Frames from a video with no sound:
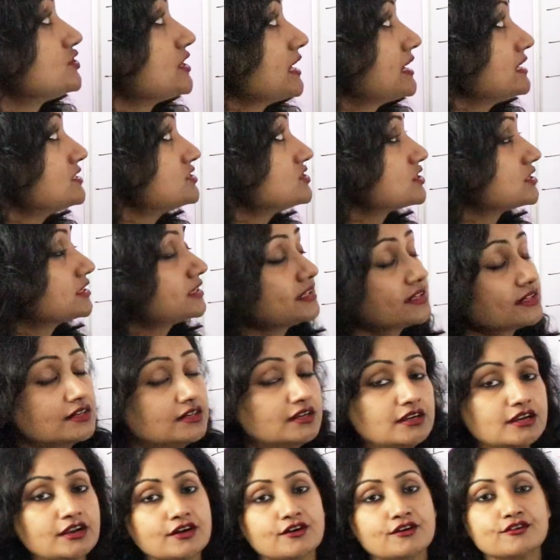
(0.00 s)
change
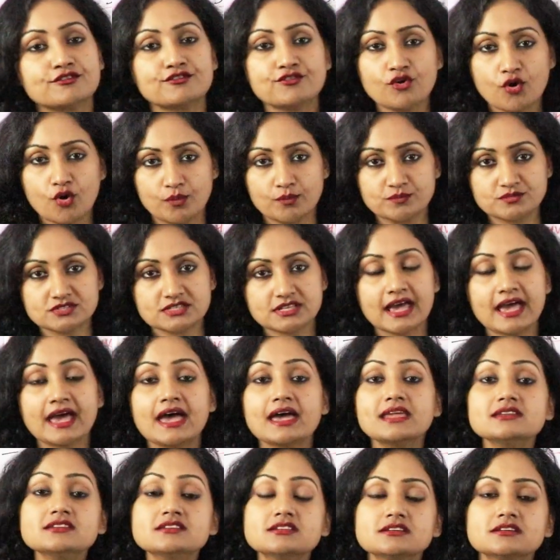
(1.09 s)
their forms
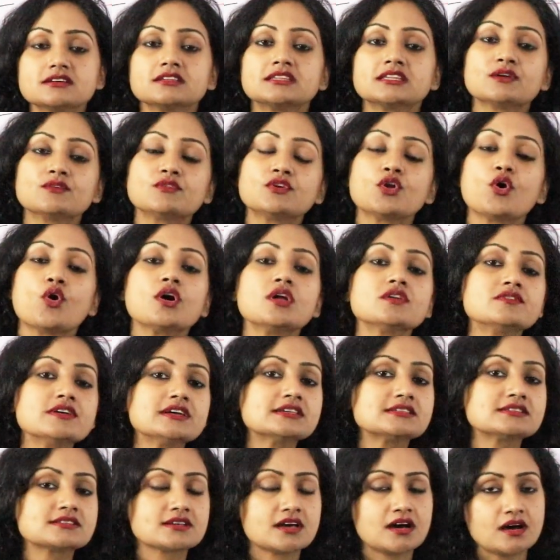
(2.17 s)
and they will
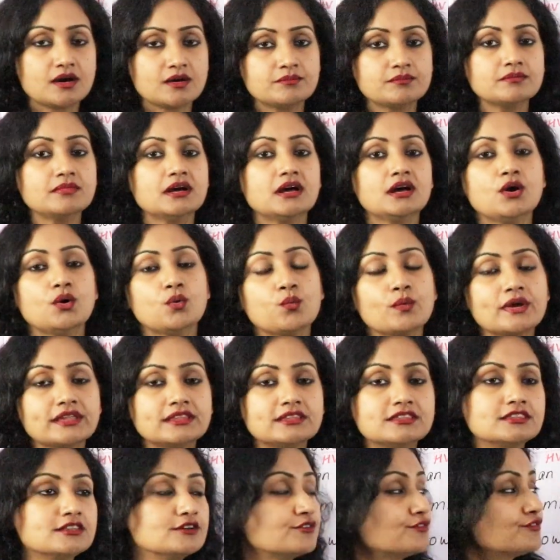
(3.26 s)
always come
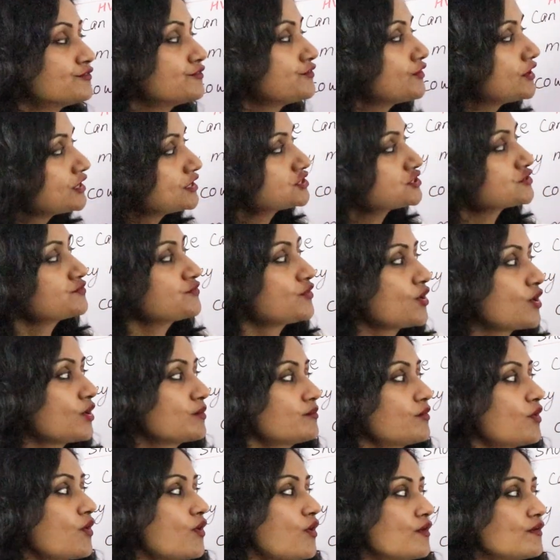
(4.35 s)
with the first
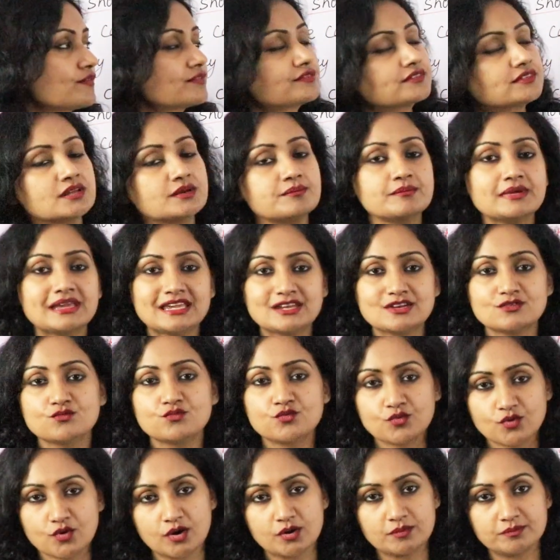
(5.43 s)
form of the main
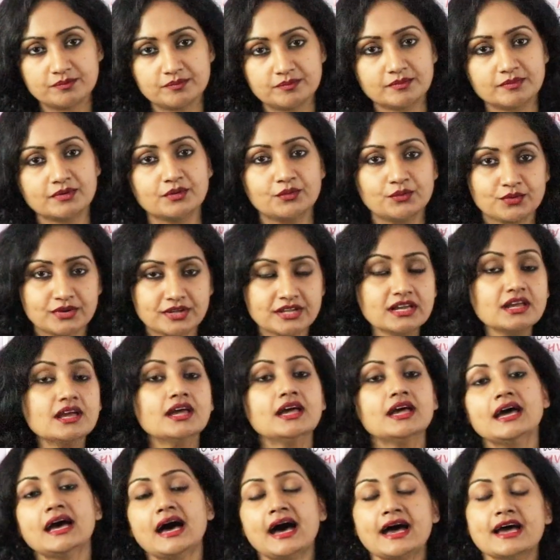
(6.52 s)
verb.
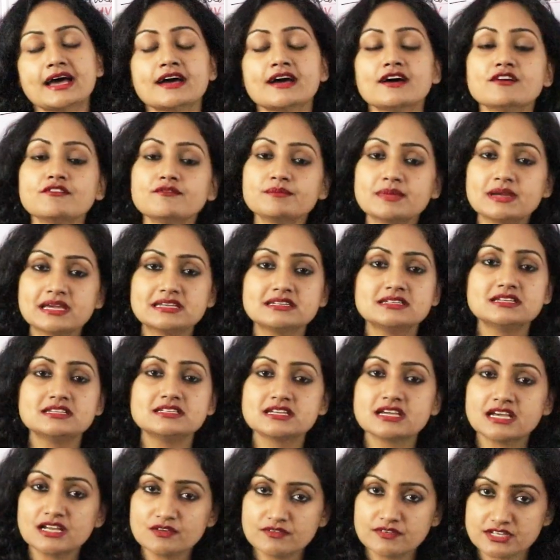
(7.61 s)
Okay, I have made
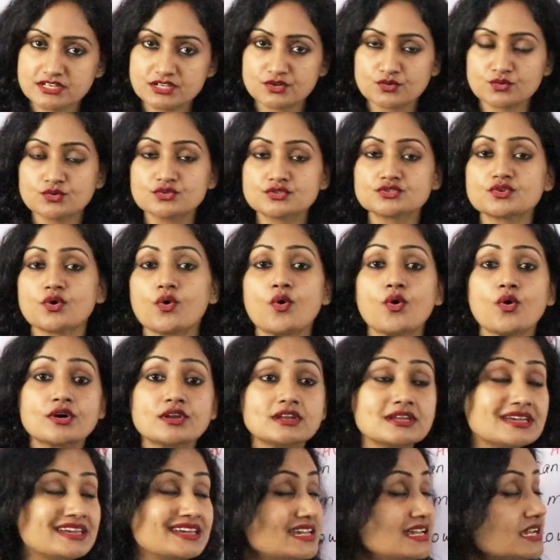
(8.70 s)
detailed videos
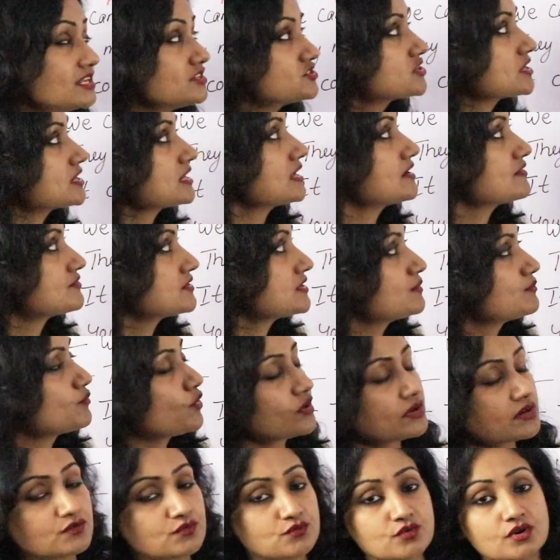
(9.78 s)
on each and every
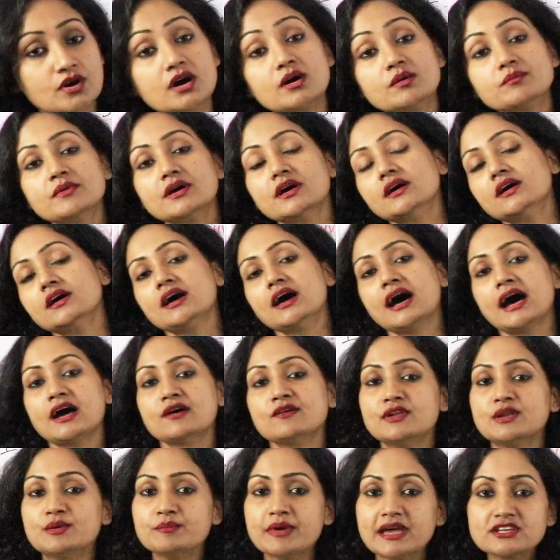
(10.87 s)
modal verb. I
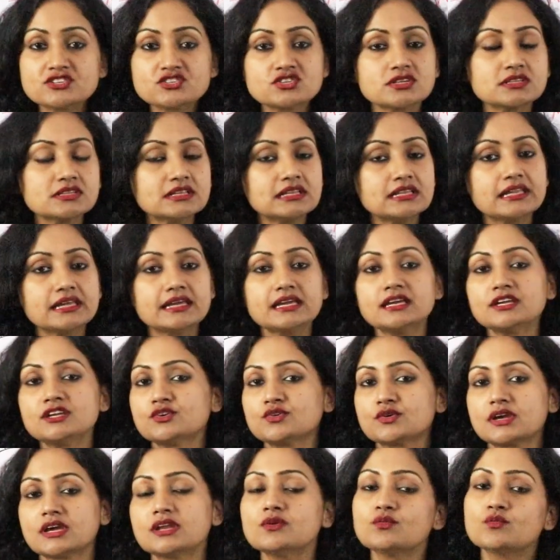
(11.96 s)
will mention the link. You
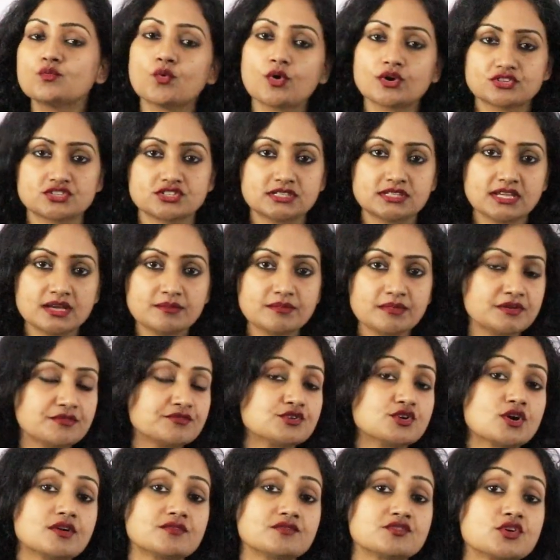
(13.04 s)
can watch them if
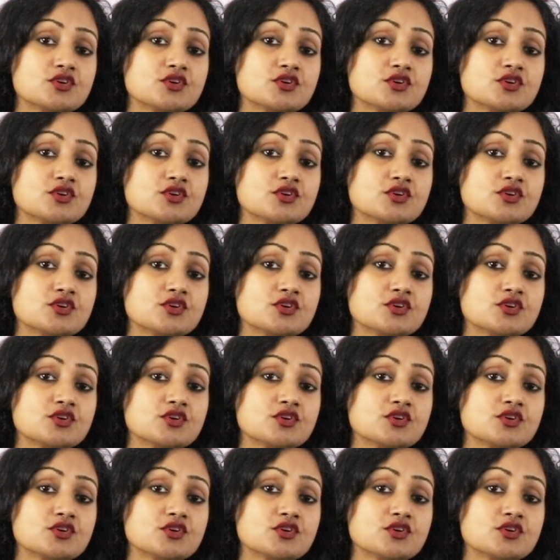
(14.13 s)
you have